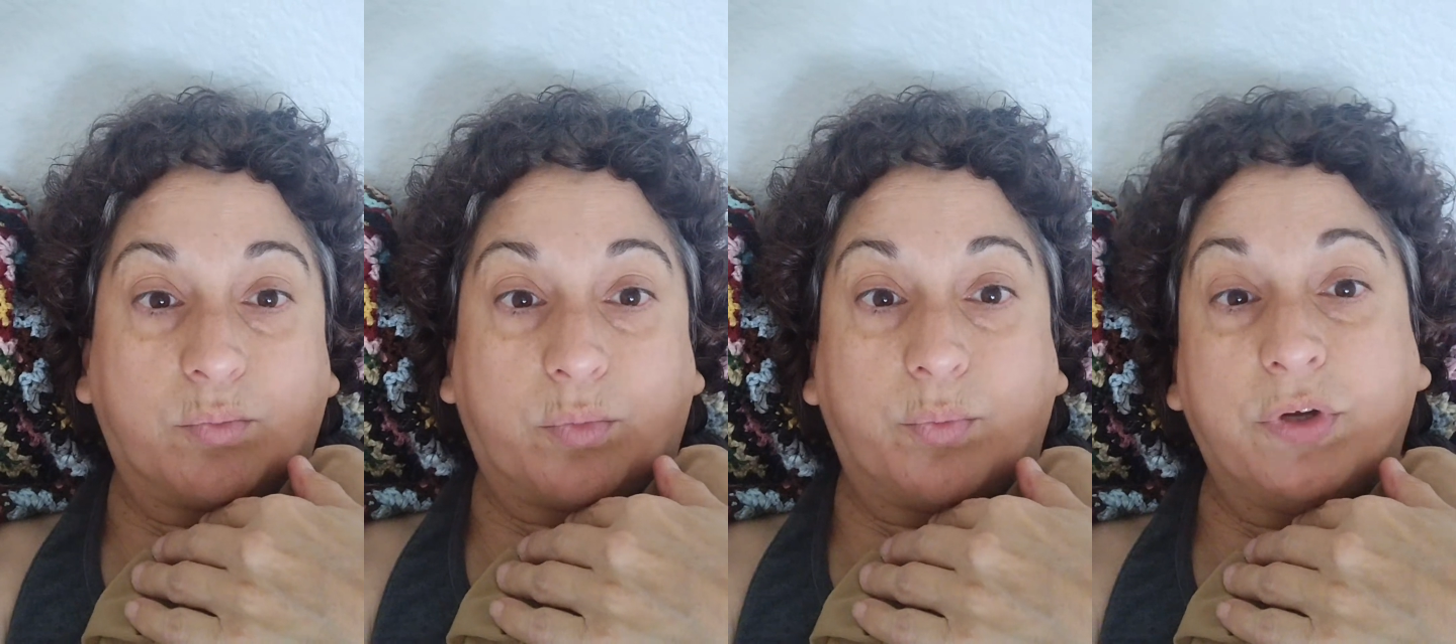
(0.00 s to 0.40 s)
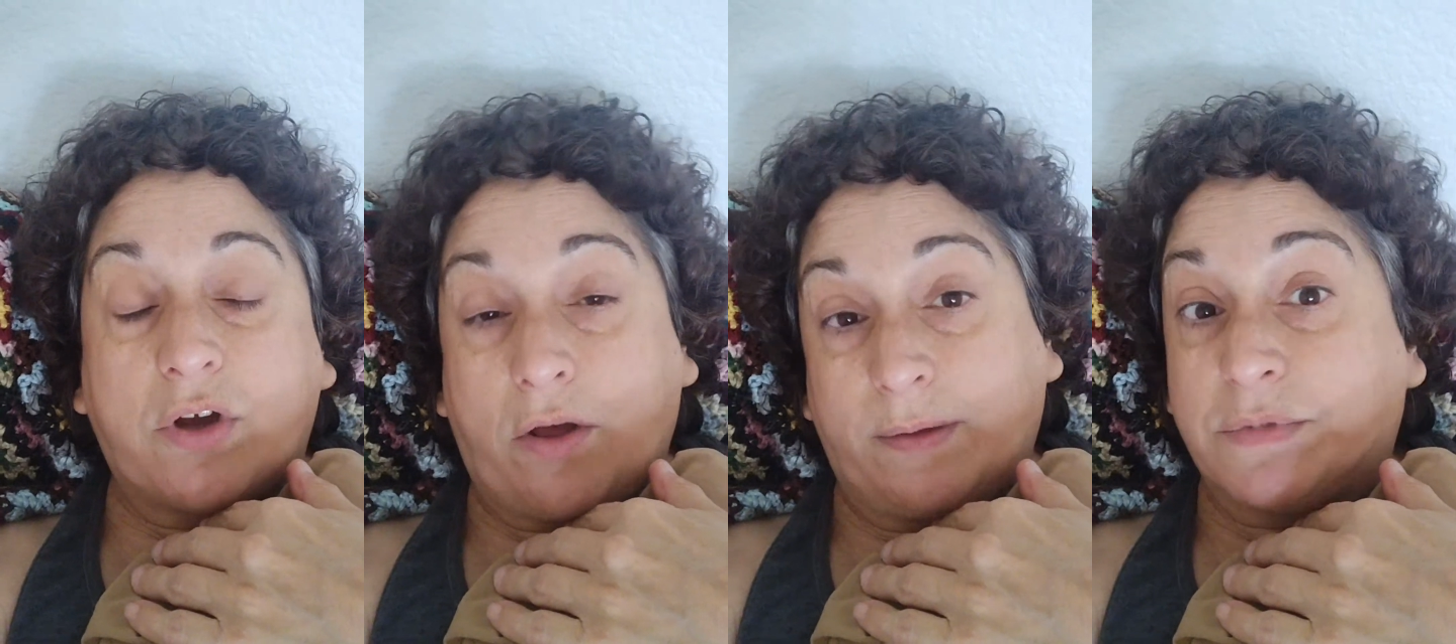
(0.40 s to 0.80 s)
we
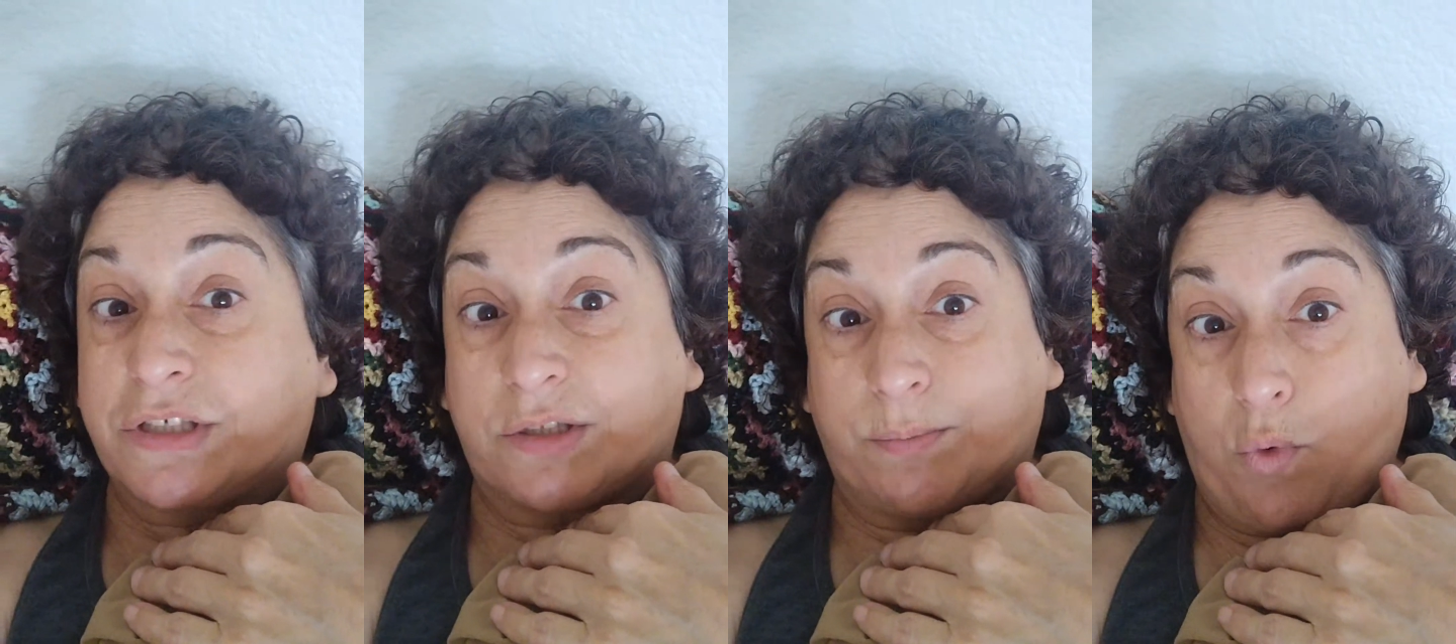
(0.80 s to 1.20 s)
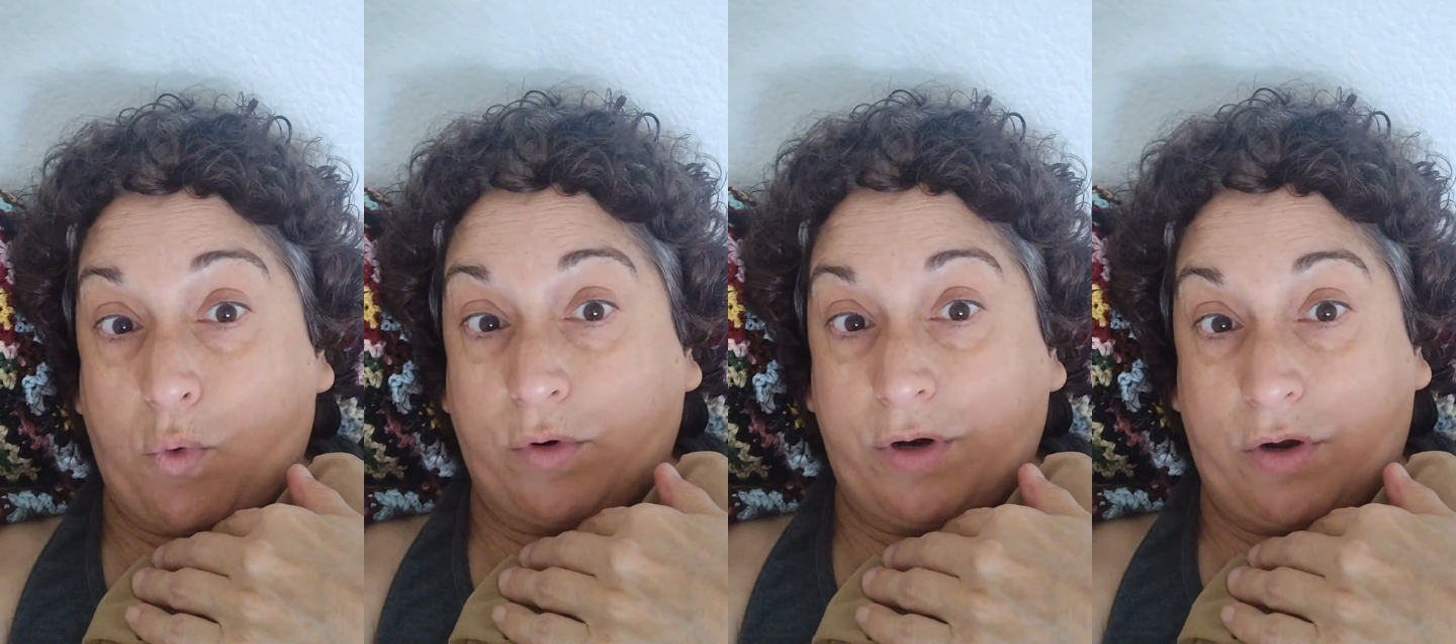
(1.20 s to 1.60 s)
call them
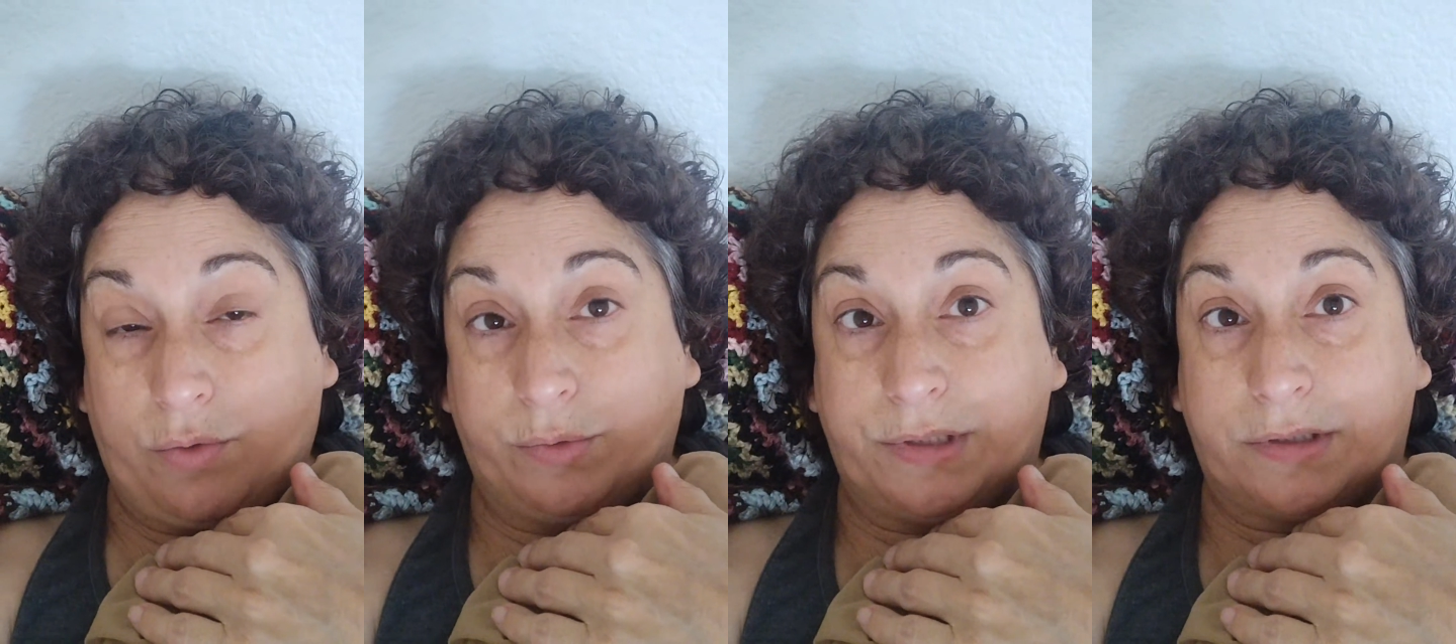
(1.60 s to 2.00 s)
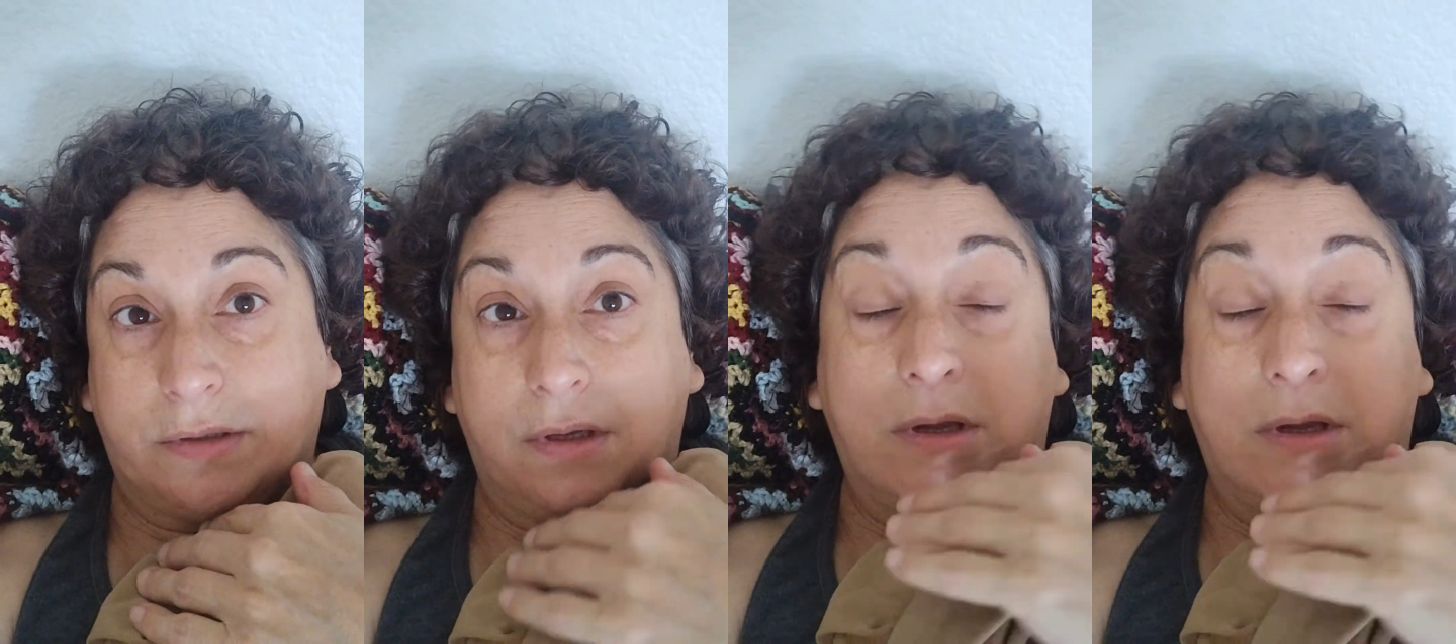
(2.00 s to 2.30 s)
support hose.